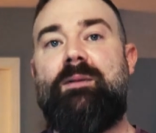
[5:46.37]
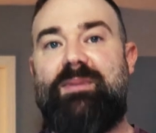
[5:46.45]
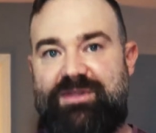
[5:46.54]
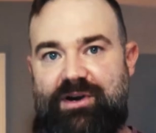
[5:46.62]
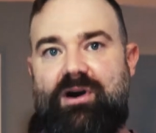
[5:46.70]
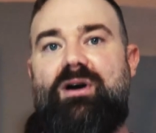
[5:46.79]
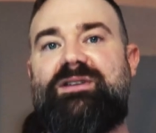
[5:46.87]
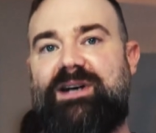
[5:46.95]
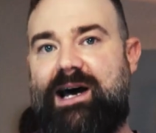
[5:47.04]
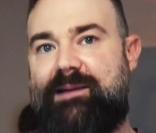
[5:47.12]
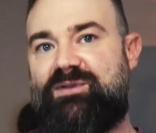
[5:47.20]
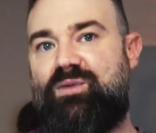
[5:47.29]
but there are
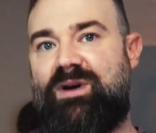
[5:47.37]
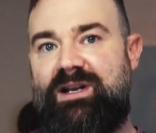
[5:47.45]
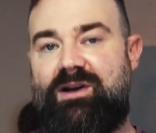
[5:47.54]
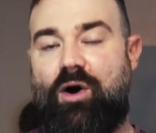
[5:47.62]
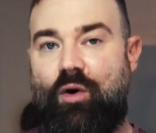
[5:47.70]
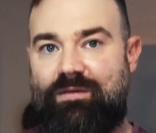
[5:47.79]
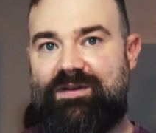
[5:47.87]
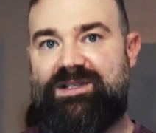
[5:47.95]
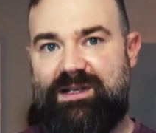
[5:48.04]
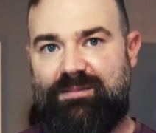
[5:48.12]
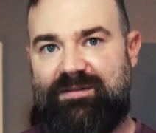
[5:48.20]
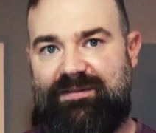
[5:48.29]
times when
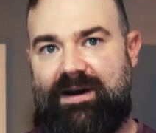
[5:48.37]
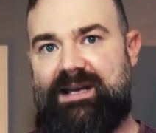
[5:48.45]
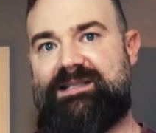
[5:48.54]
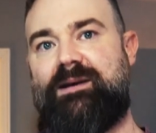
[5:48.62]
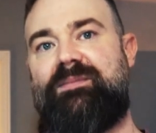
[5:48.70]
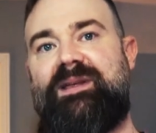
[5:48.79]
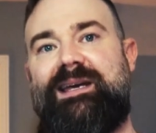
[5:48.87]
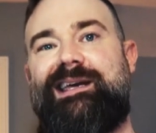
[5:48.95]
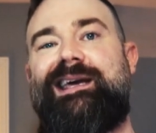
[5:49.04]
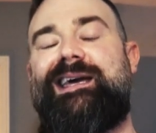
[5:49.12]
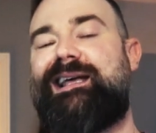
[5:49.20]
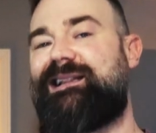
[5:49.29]
oversimplifying
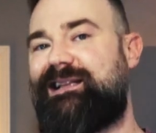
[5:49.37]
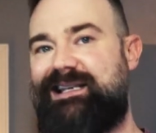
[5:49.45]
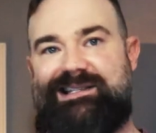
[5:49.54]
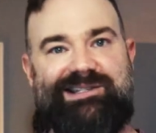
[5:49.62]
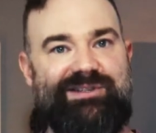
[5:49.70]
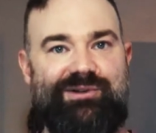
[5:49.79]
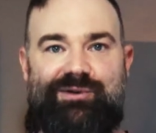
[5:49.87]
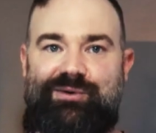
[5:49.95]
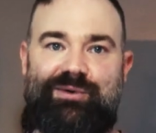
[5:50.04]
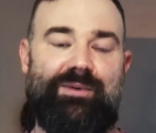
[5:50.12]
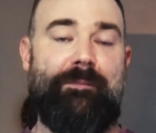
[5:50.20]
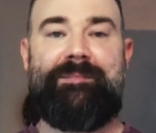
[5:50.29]
something leads
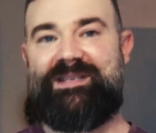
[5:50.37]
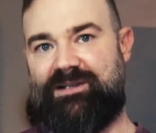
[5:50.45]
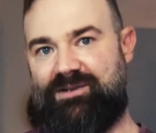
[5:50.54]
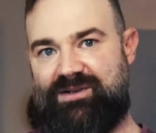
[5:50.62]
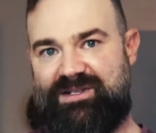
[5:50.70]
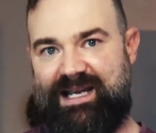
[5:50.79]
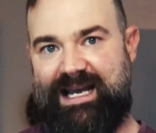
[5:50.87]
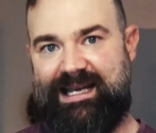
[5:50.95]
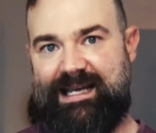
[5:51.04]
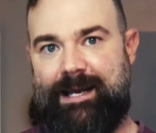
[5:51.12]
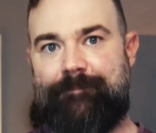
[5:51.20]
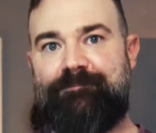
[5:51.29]
to
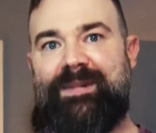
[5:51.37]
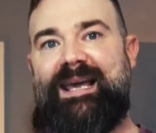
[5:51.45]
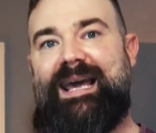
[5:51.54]
misunderstanding it.